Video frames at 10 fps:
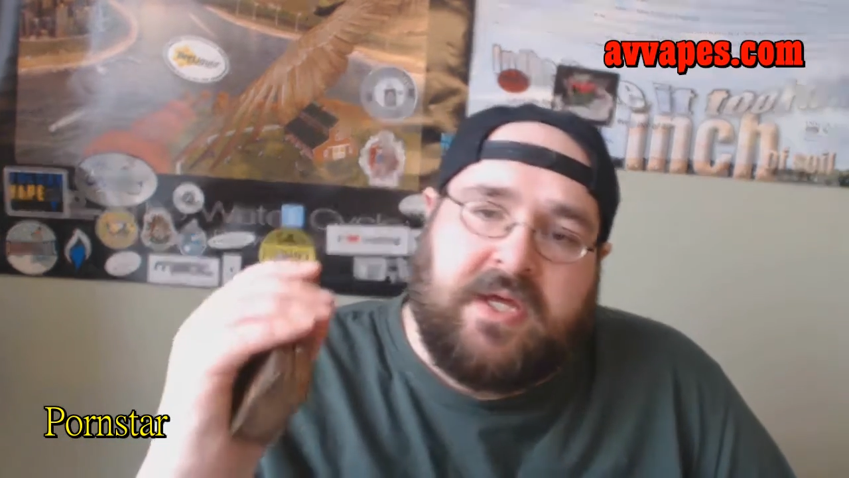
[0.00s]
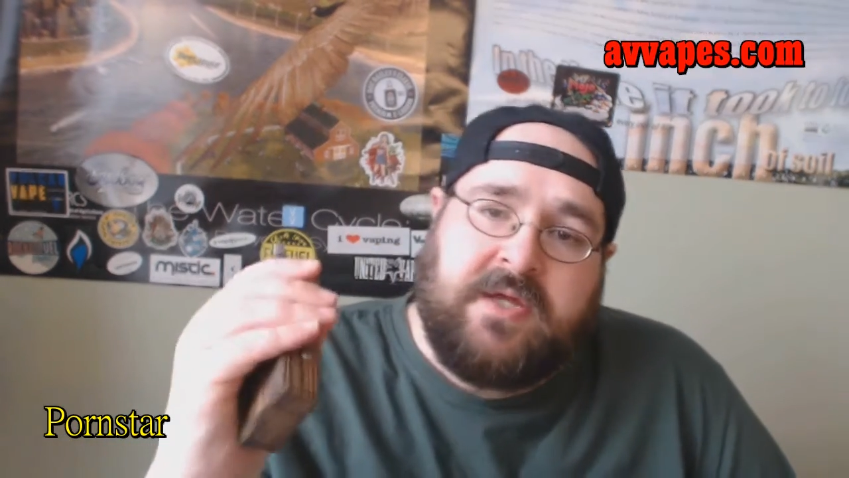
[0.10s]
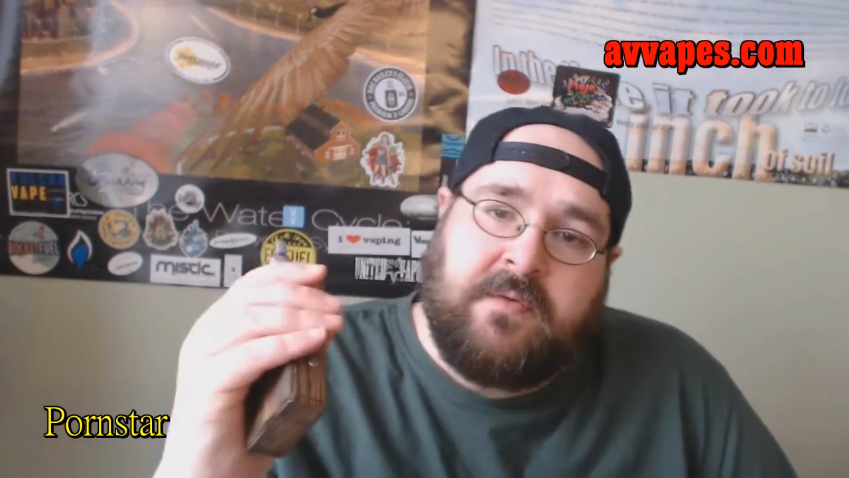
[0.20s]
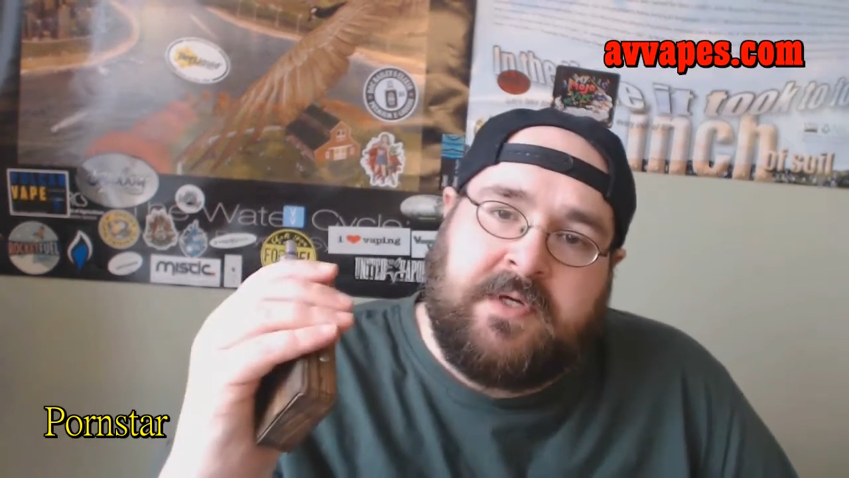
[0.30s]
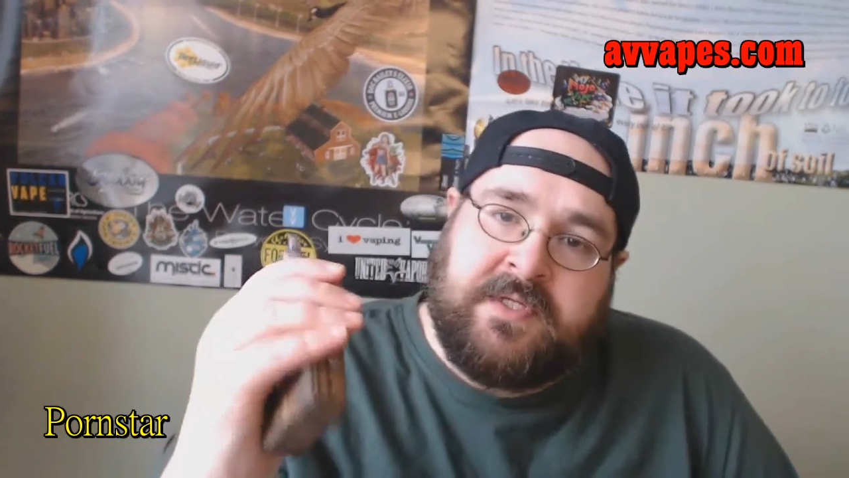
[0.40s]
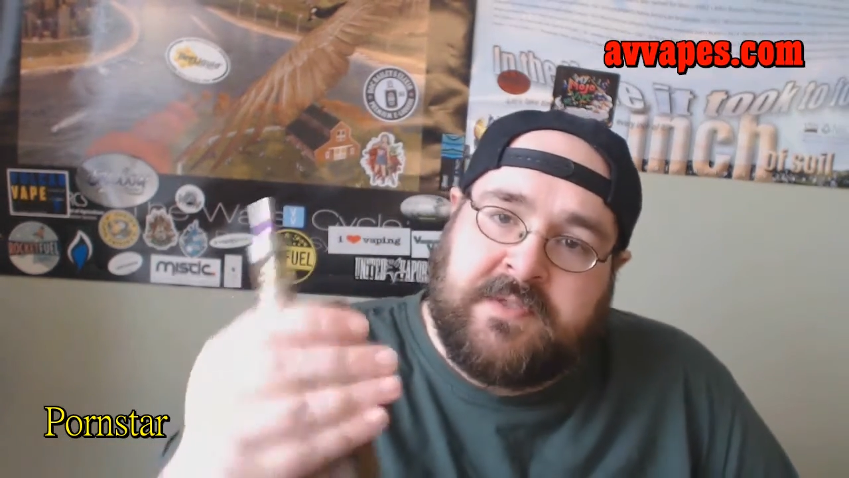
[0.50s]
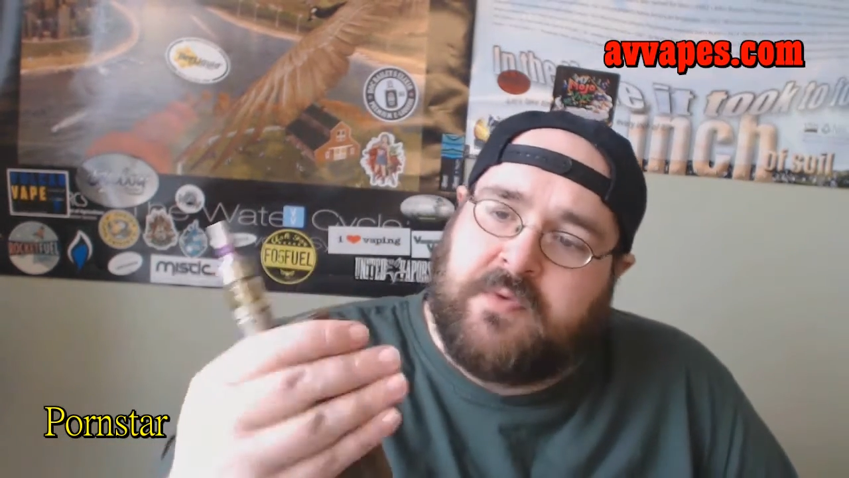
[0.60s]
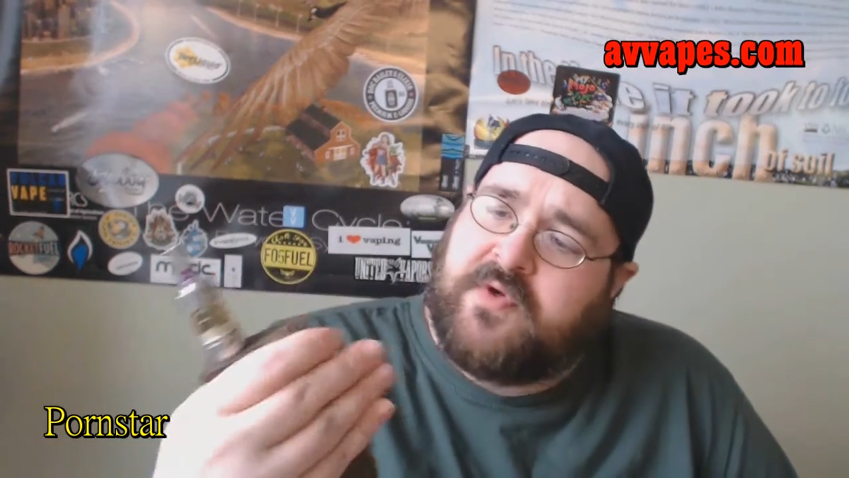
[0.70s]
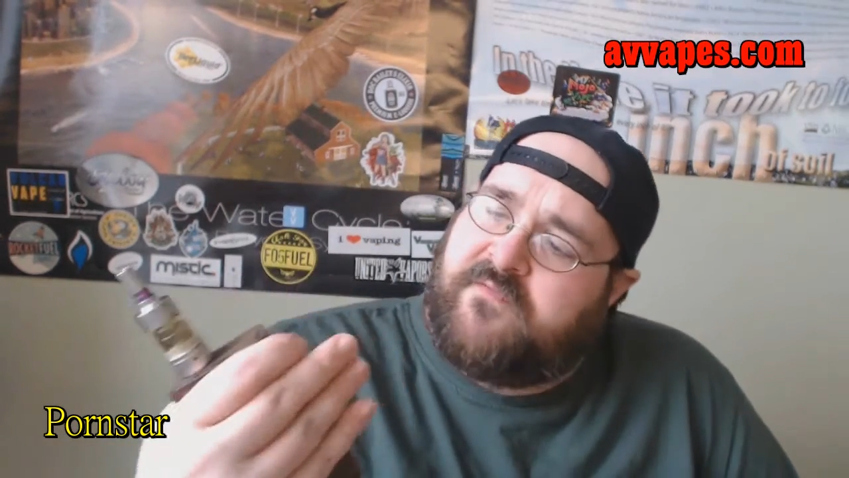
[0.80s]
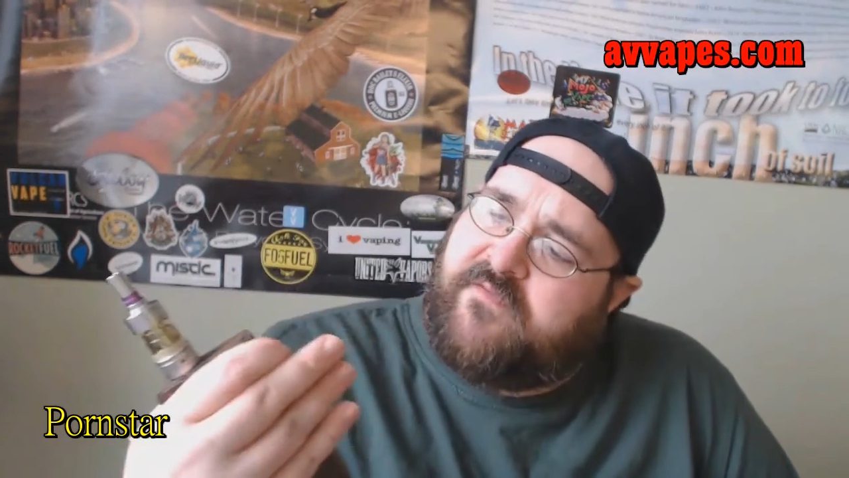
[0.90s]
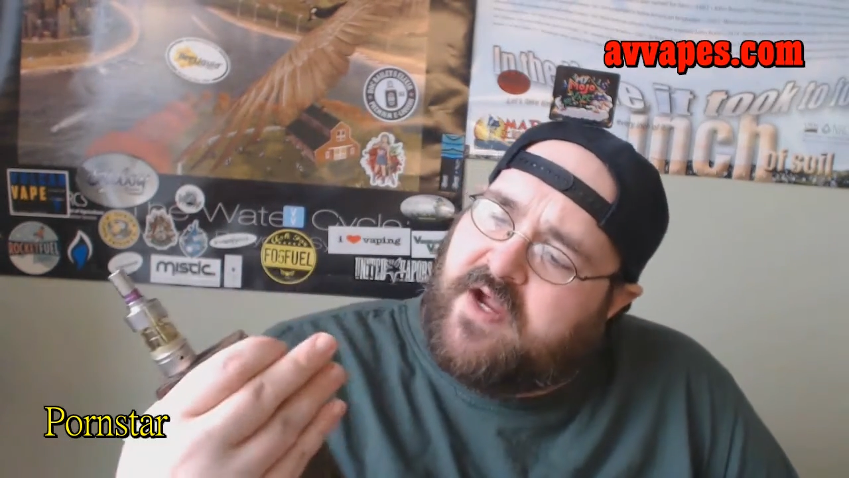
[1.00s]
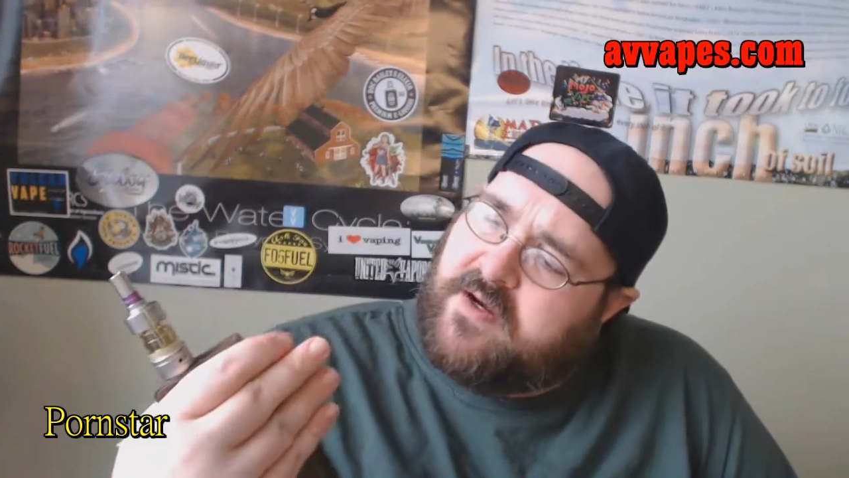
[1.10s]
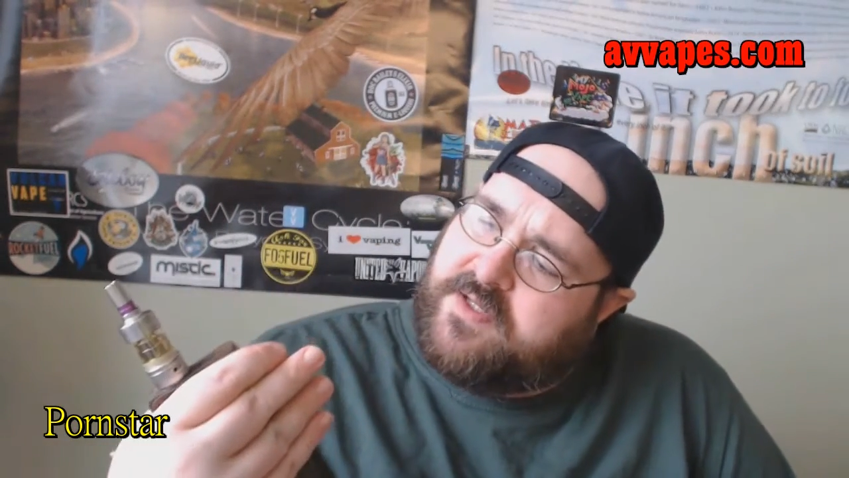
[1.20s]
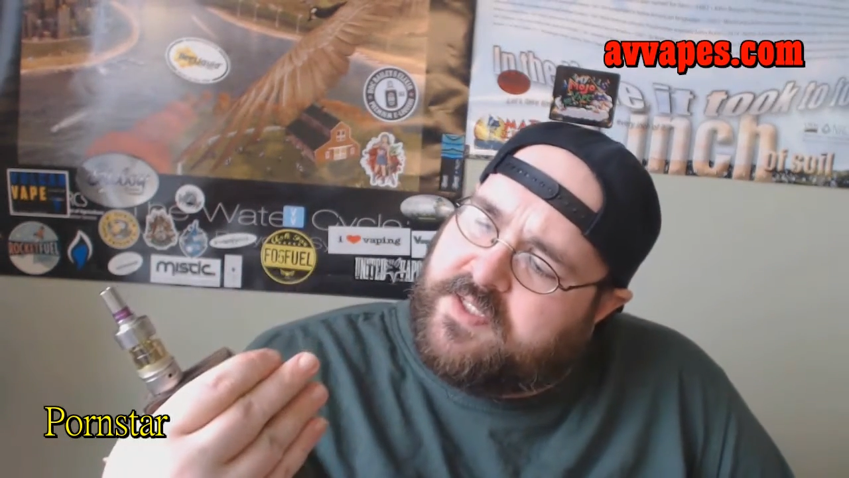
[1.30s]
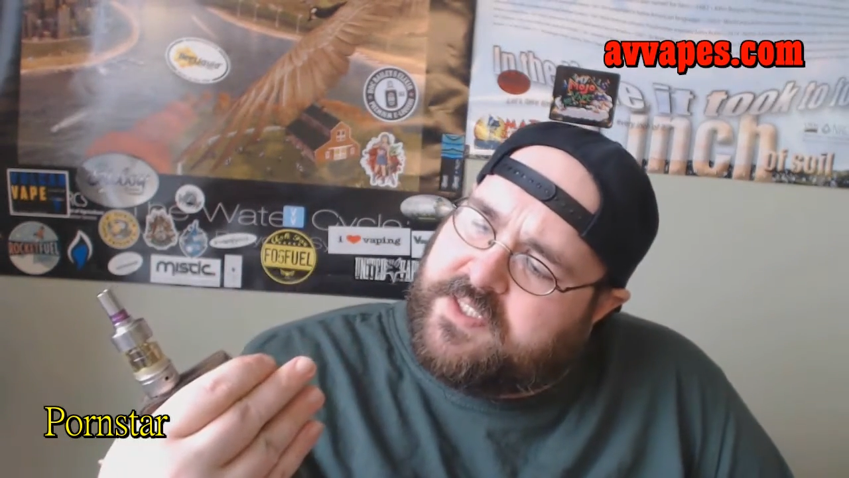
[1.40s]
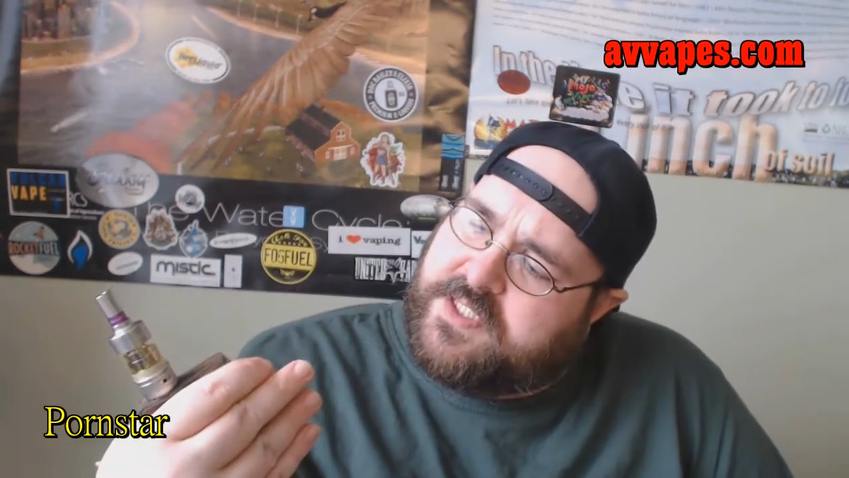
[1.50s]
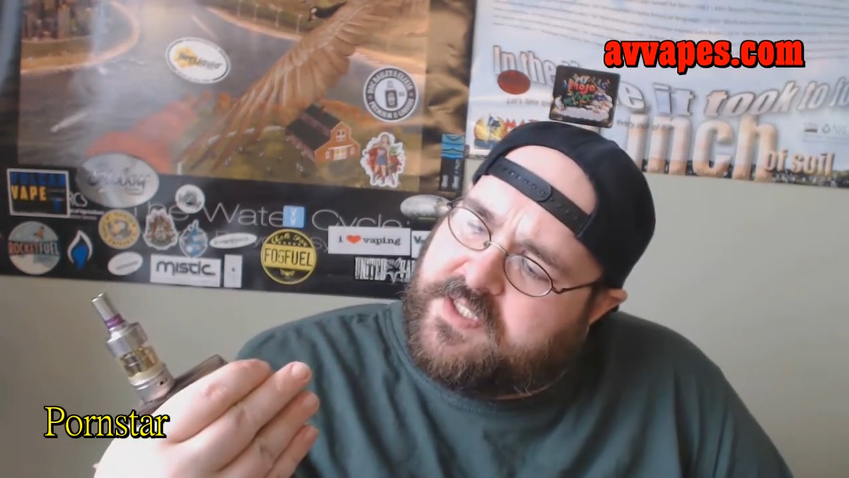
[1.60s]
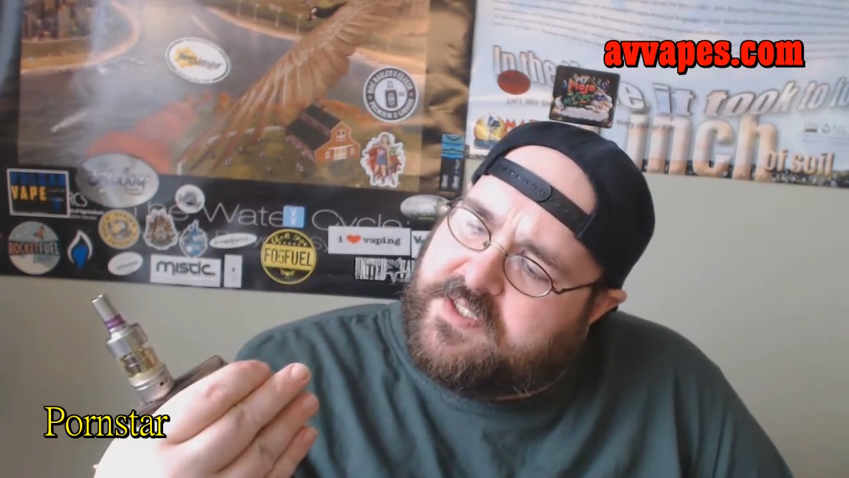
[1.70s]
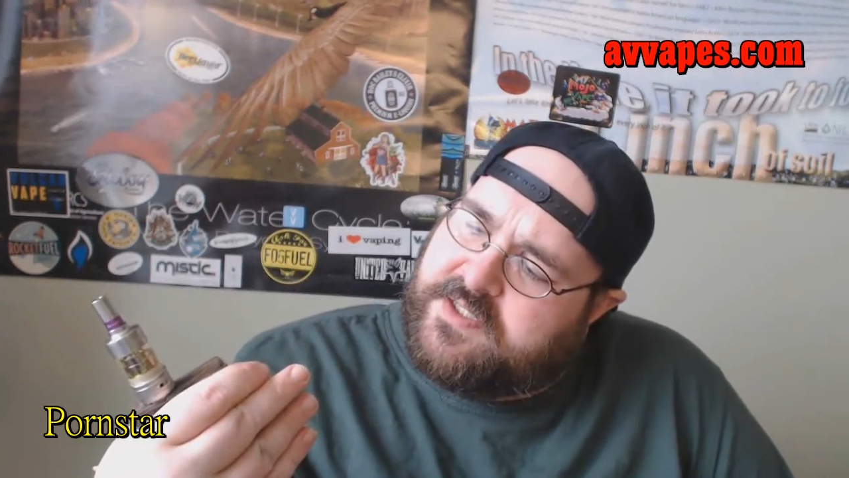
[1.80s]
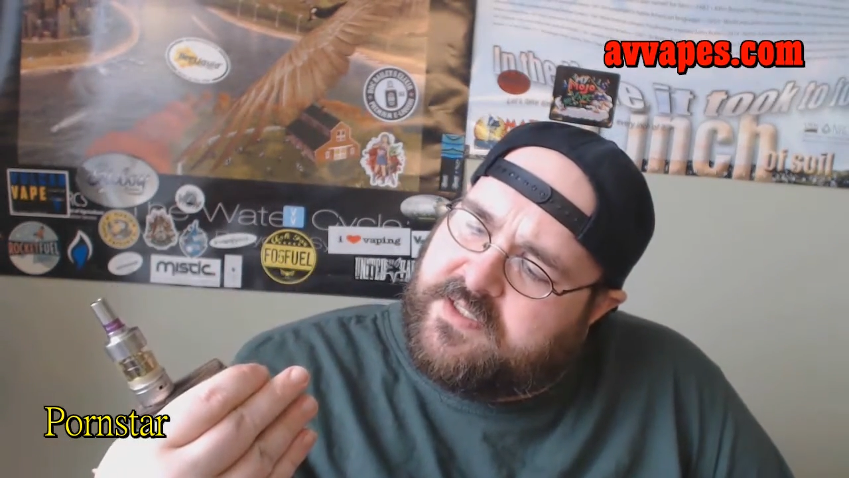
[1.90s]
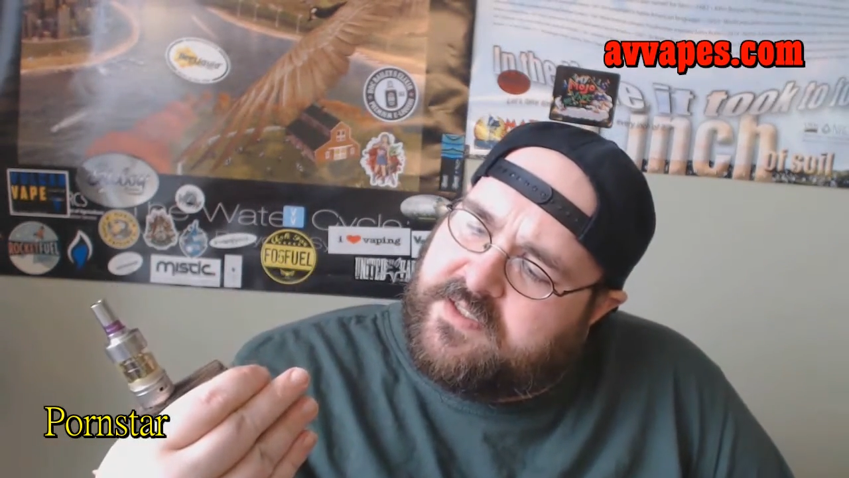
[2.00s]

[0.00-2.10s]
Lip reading: anyways, we're gonna fire this at